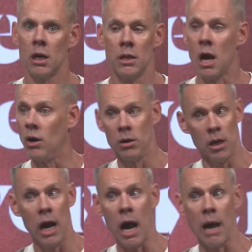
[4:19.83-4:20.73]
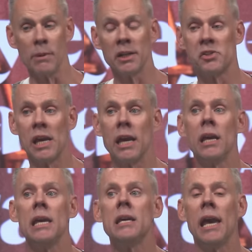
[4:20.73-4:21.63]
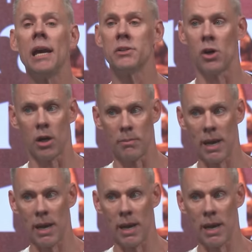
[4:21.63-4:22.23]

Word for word: Now, I'm not saying he can't talk